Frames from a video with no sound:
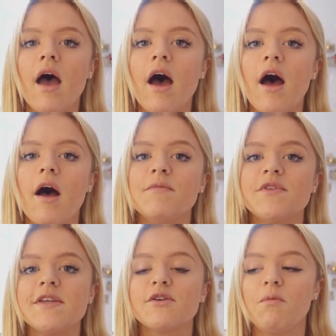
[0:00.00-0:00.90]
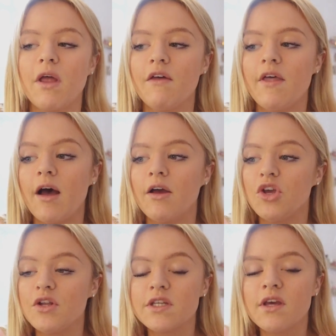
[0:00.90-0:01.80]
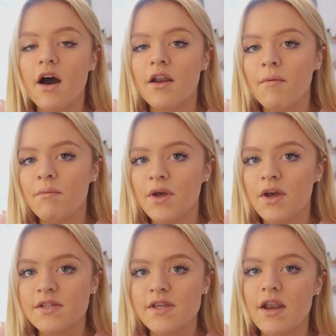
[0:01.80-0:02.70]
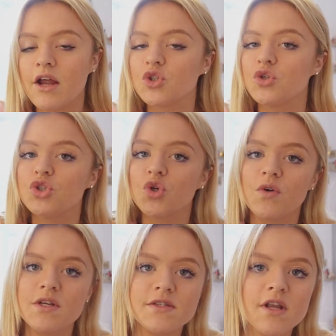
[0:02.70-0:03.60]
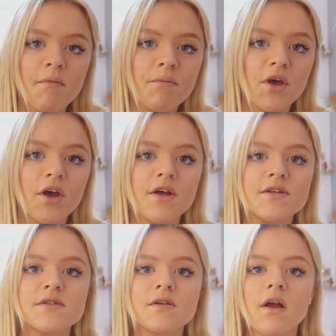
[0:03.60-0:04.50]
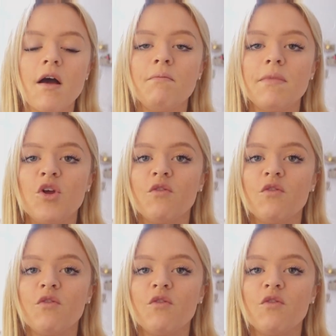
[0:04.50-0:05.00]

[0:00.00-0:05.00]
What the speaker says: So this could be like their UTR numbers, their national insurance numbers, company